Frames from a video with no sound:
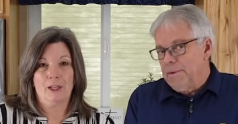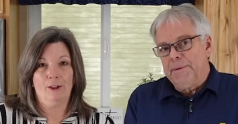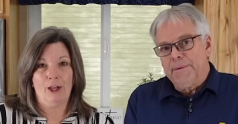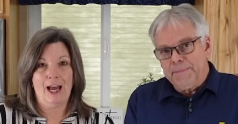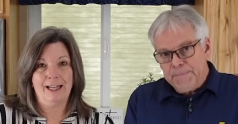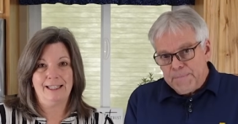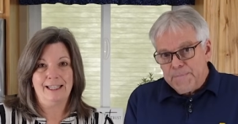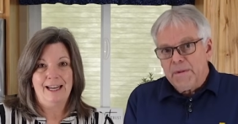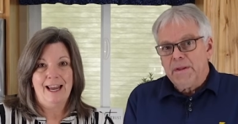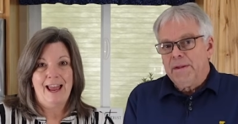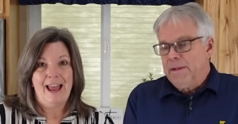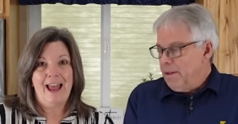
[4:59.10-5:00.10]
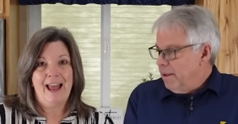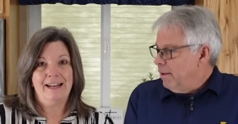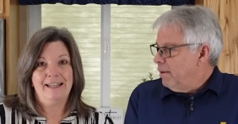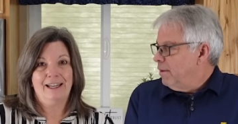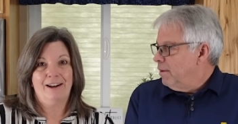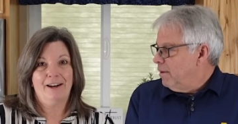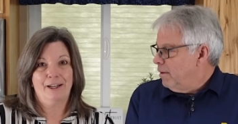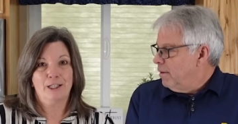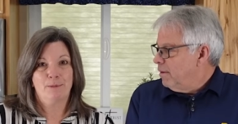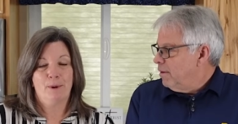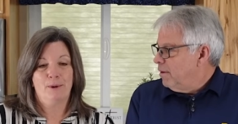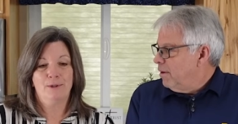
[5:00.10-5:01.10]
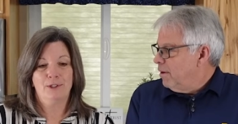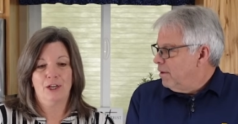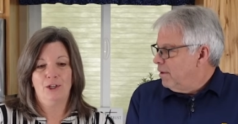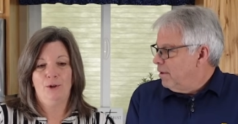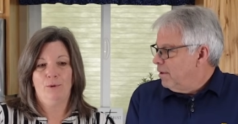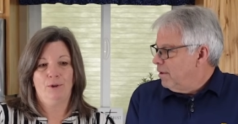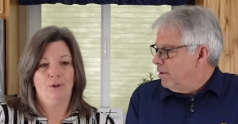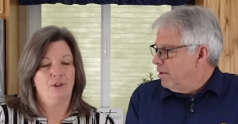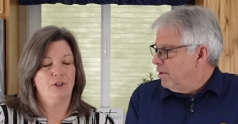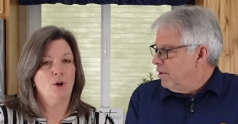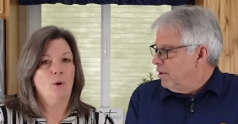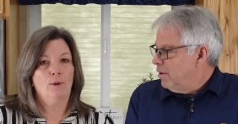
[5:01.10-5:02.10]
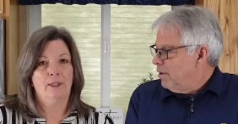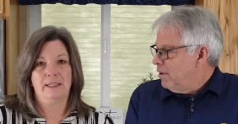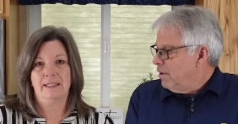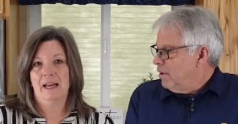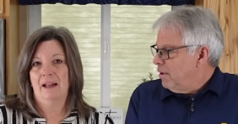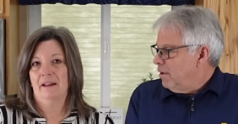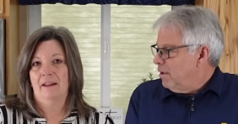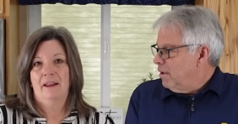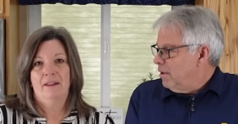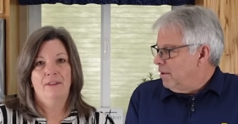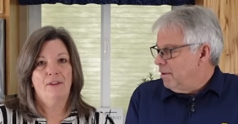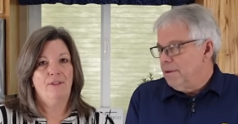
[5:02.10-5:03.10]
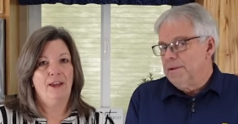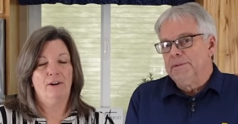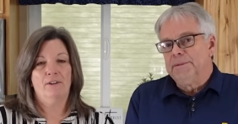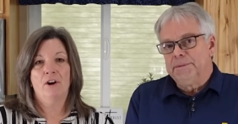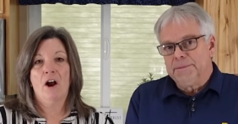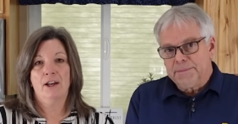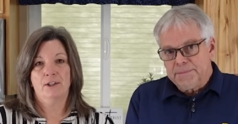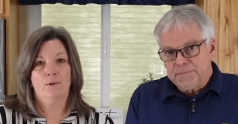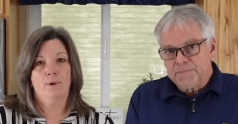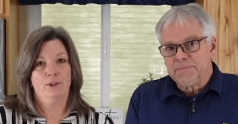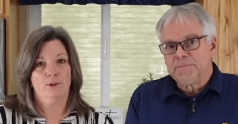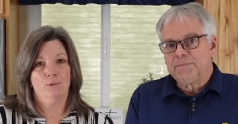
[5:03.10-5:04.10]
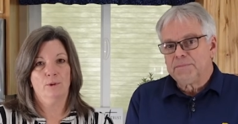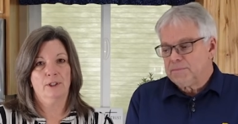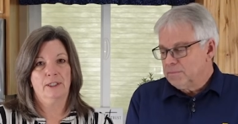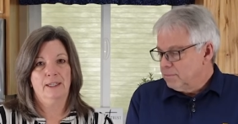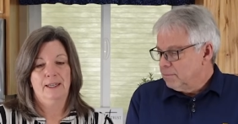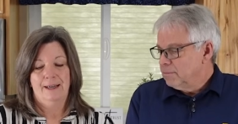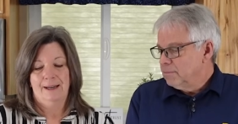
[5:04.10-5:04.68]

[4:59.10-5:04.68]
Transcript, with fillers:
Speaker 1: a lot, and it got exposed, and you you can totally tell that they are not going to work.